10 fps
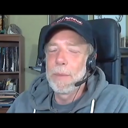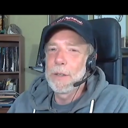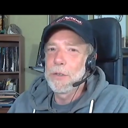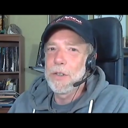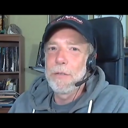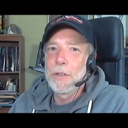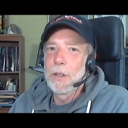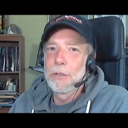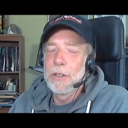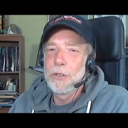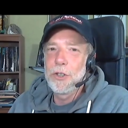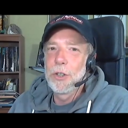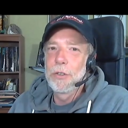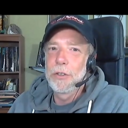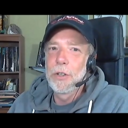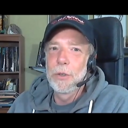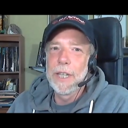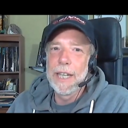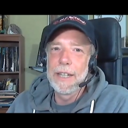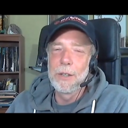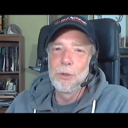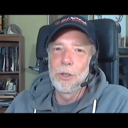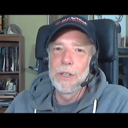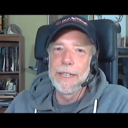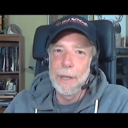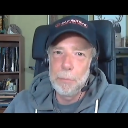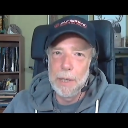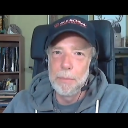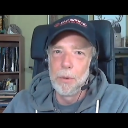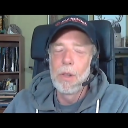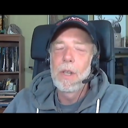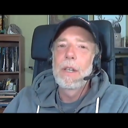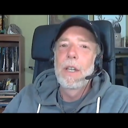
about the stuff that goes into shields. You don't get usually get people